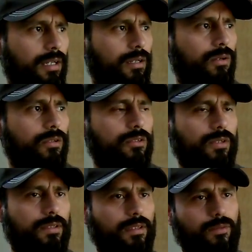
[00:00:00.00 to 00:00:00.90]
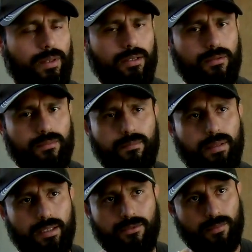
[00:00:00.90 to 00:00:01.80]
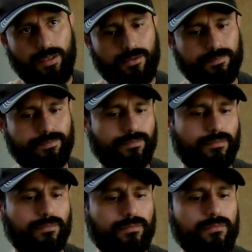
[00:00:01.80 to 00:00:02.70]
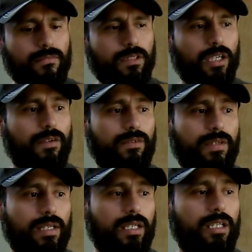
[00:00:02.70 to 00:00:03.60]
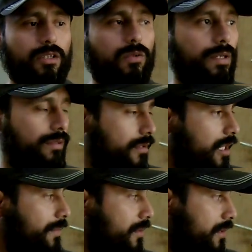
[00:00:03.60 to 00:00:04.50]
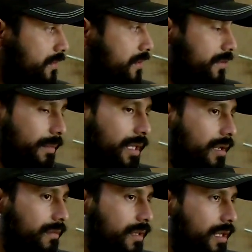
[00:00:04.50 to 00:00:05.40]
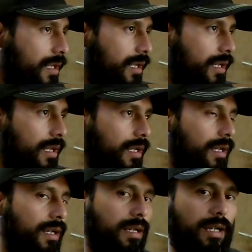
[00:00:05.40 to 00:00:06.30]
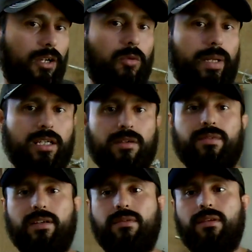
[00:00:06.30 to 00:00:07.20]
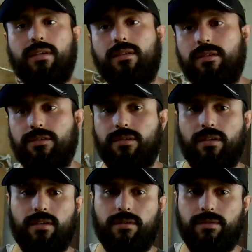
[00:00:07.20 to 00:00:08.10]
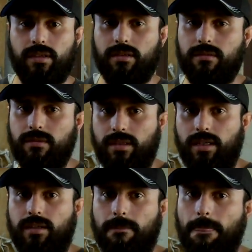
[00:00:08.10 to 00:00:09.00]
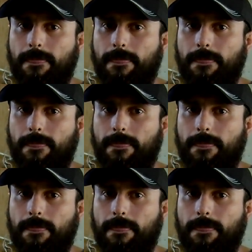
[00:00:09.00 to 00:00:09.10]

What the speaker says: Older trucks, that's why I don't blend so much. If you've got any other questions, comments, or concerns, let me know. I hope I covered everything in this video. Again,